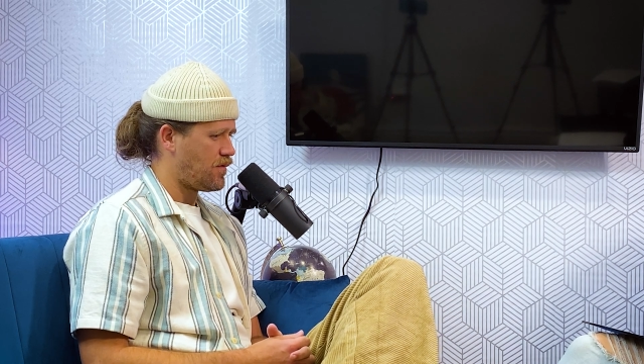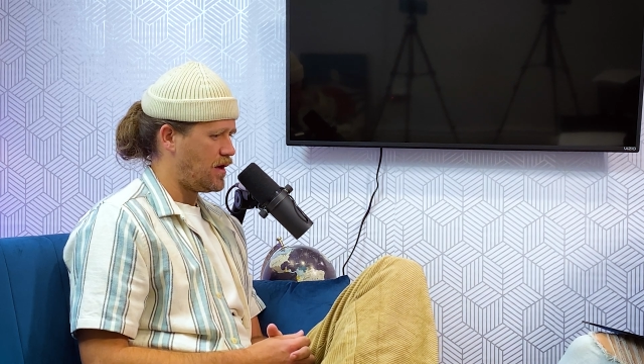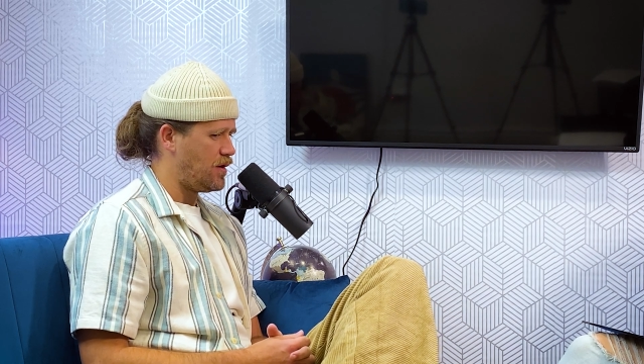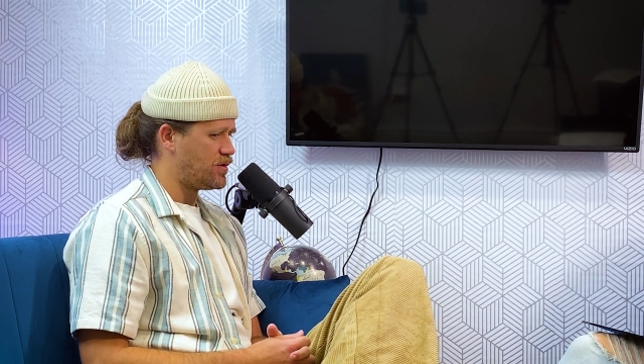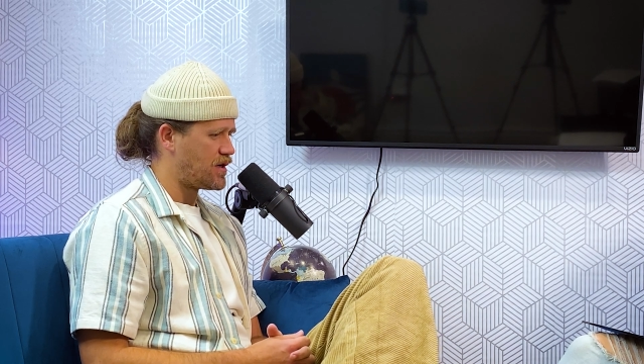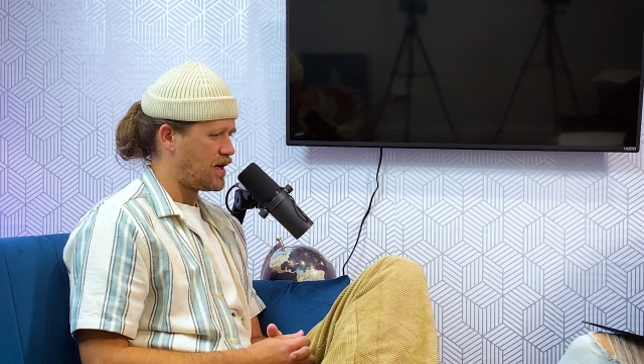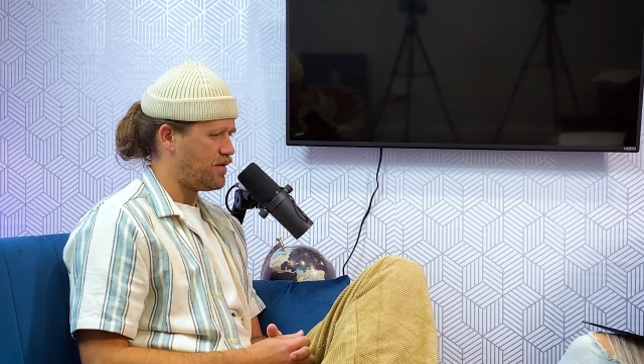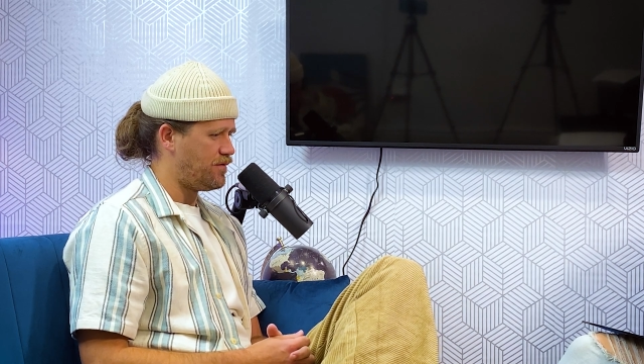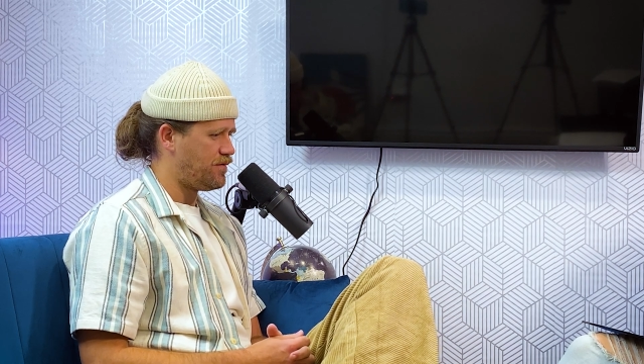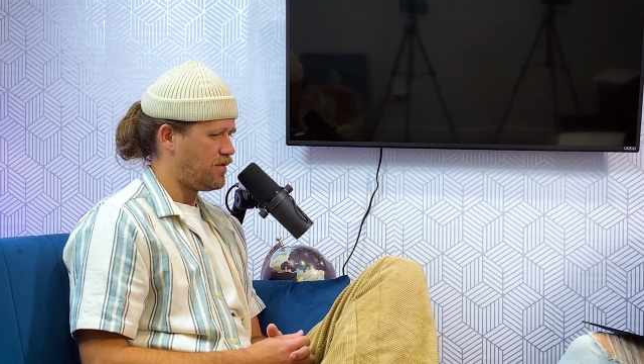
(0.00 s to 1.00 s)
it was kind
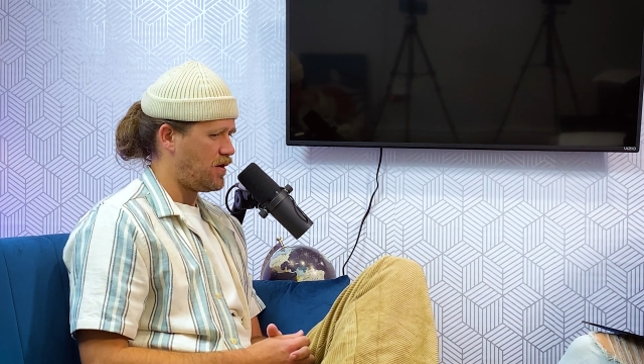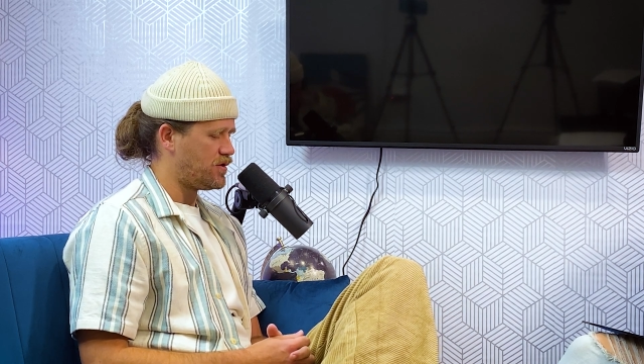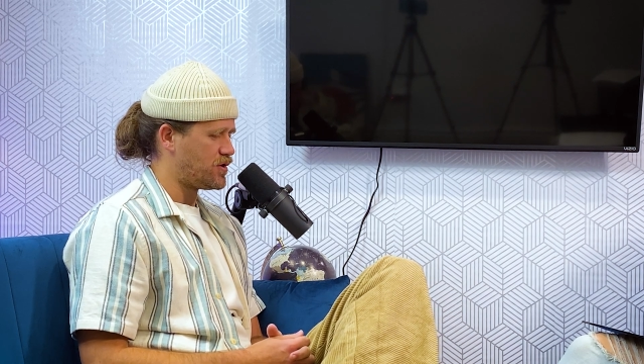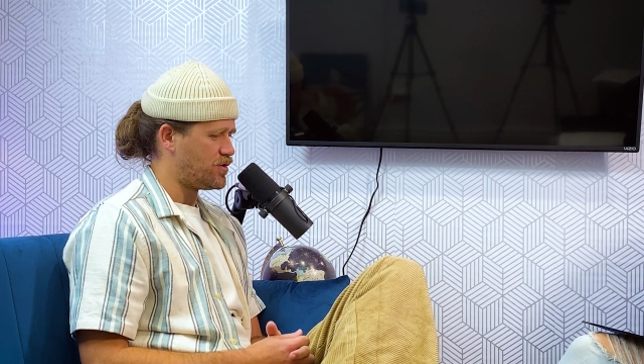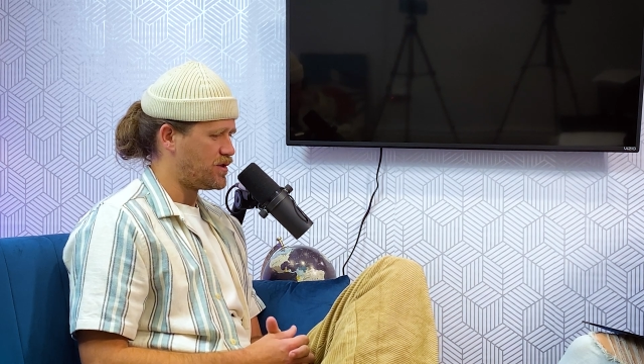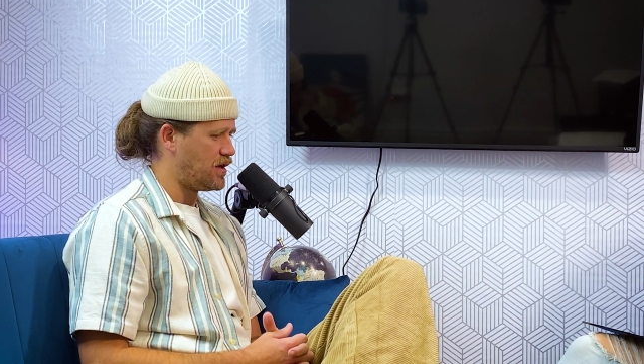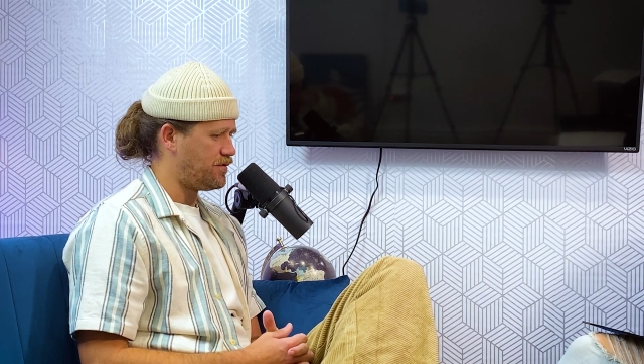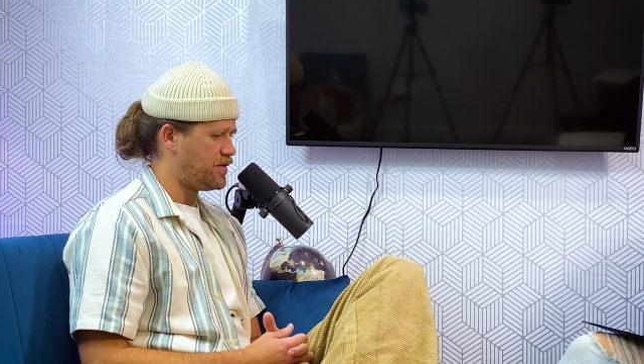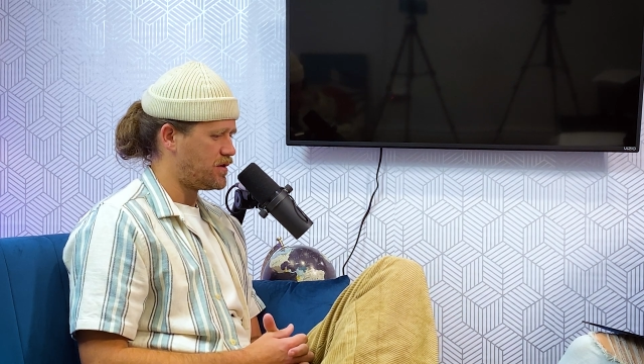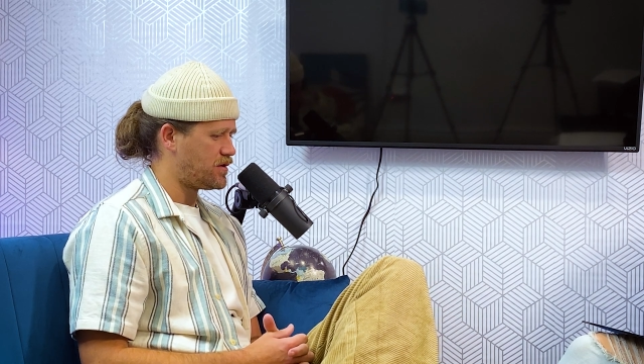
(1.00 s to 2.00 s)
of also
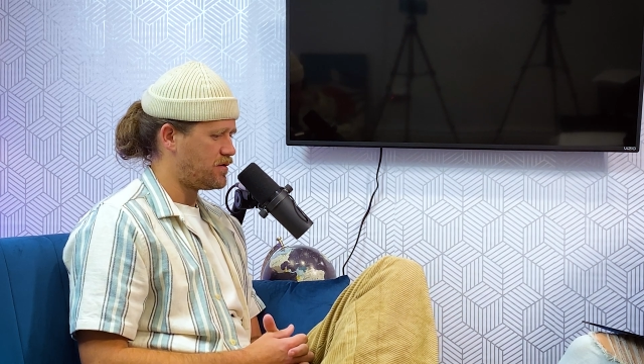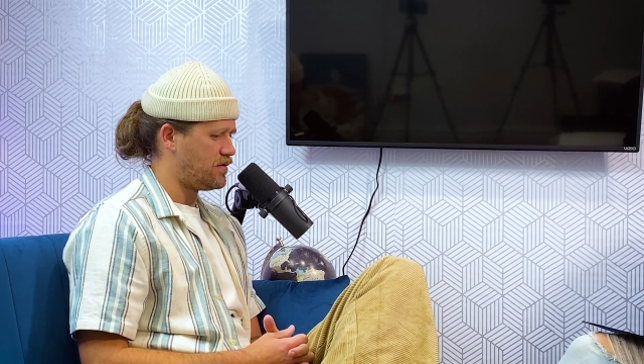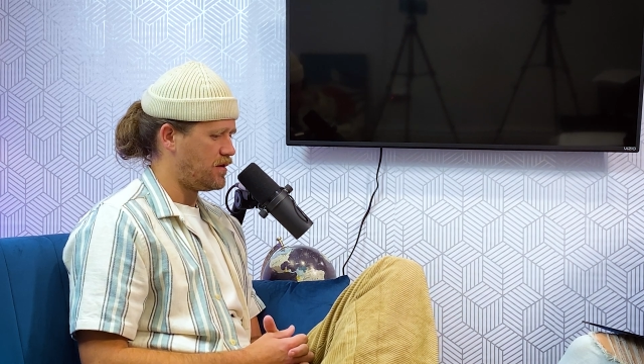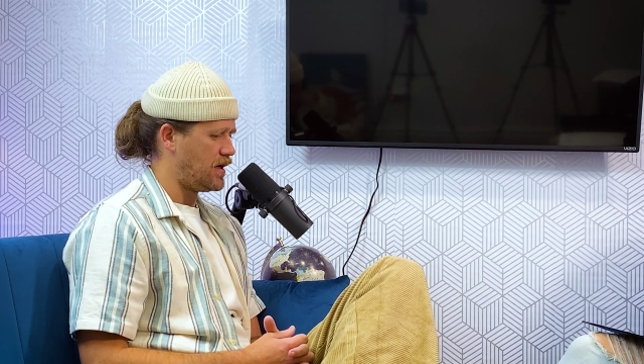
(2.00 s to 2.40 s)
selfish,